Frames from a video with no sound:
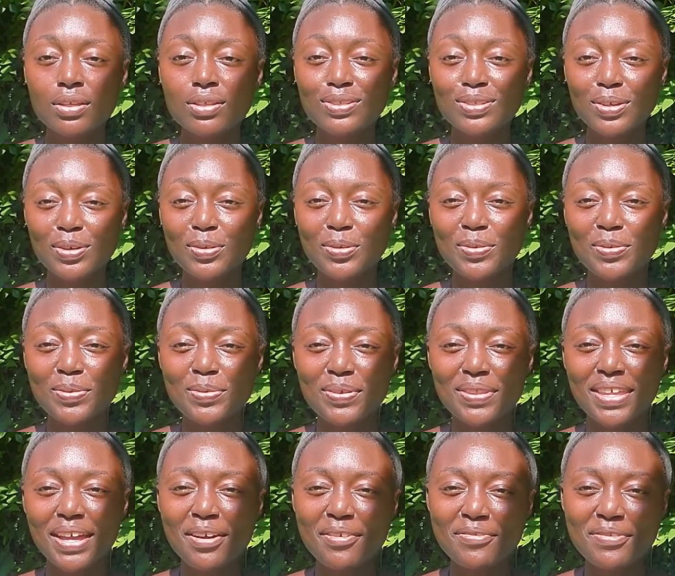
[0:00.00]
So,
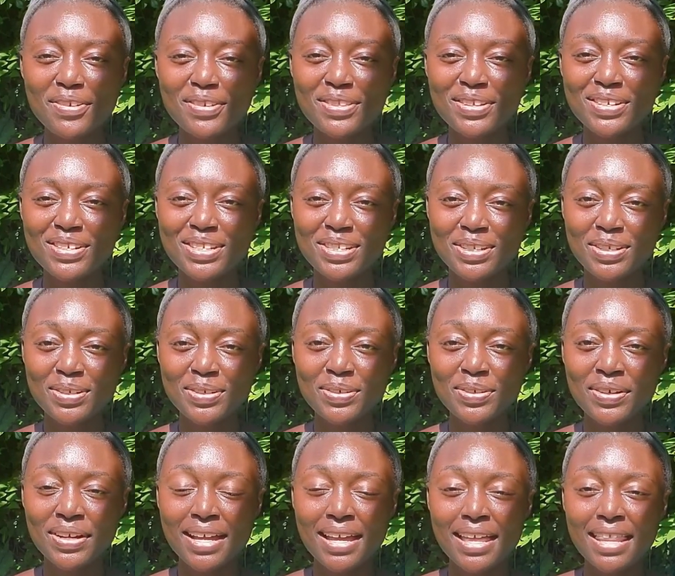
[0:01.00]
without further ado,
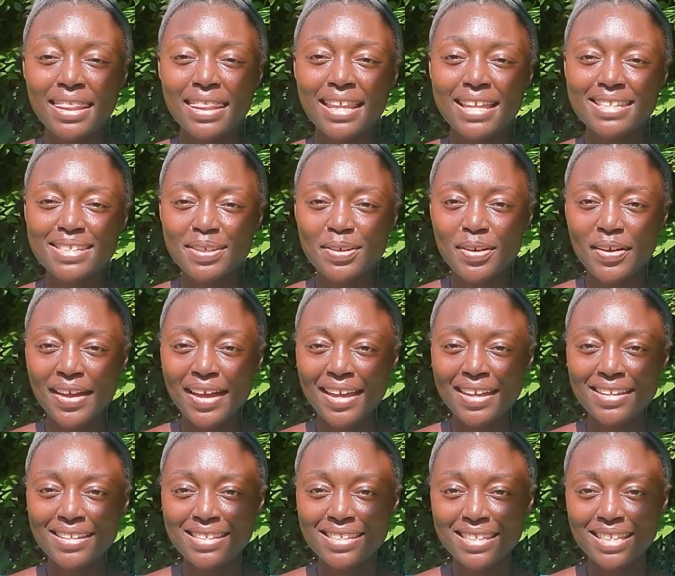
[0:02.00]
let's go
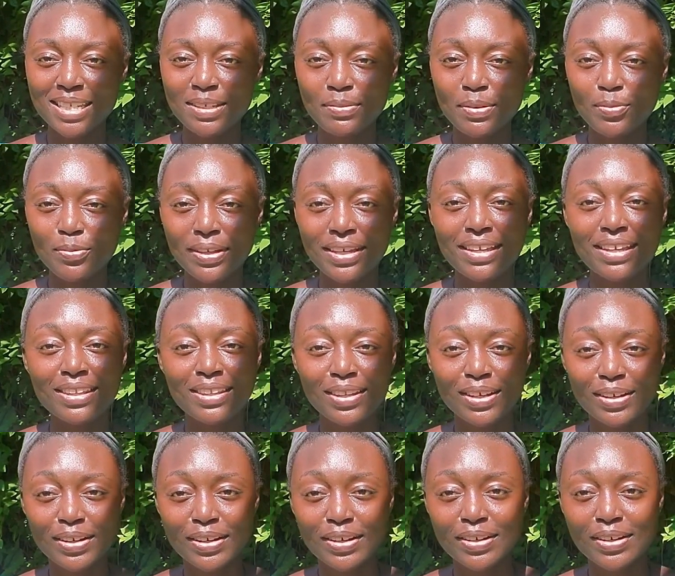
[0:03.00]
ahead and see what we can
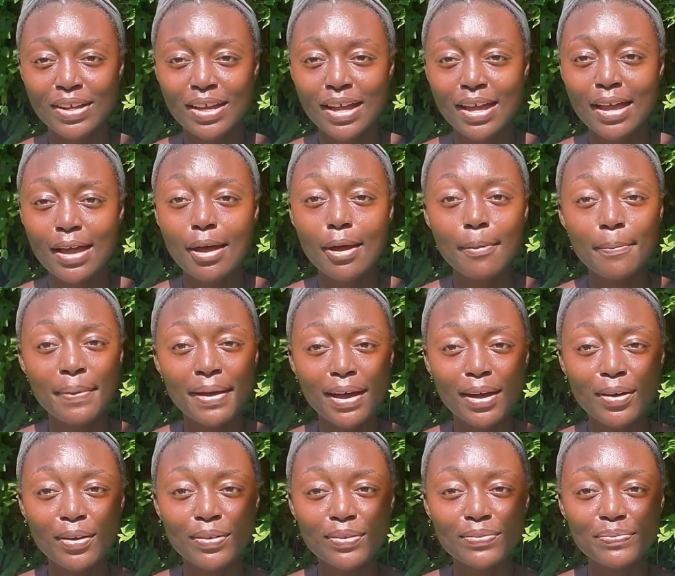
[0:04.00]
learn
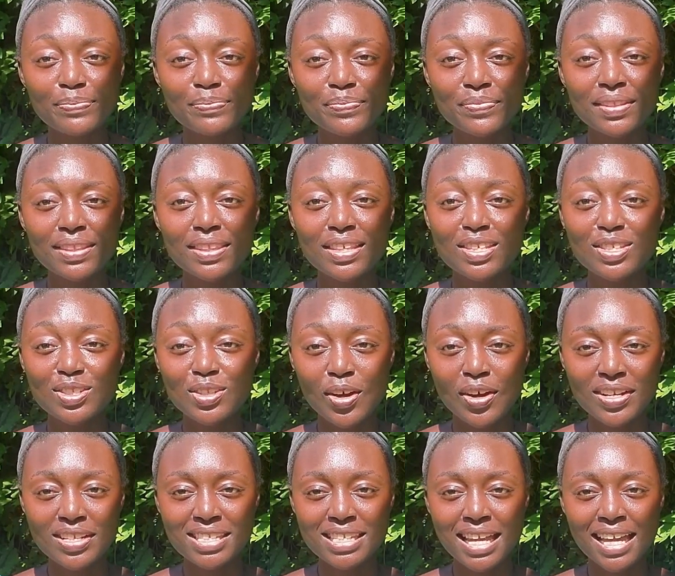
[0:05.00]
about the
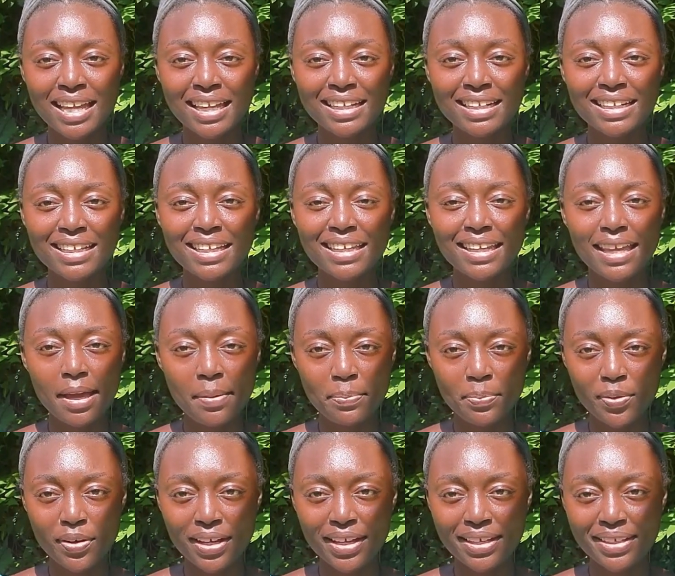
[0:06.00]
star sign
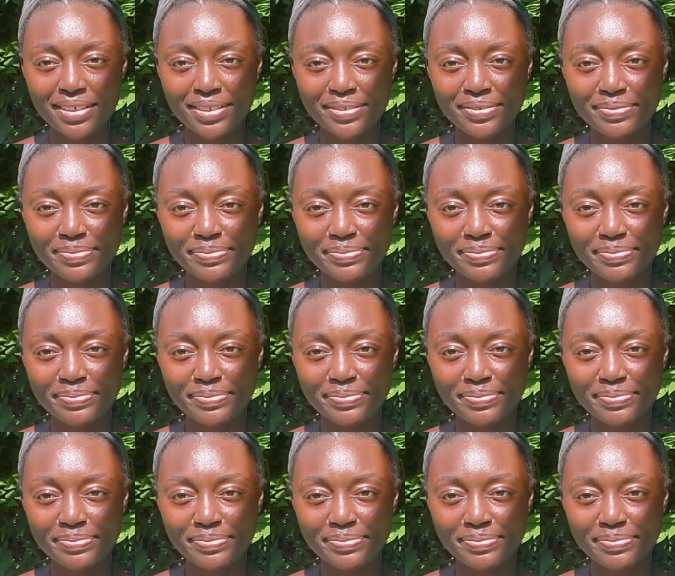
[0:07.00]
Khepra.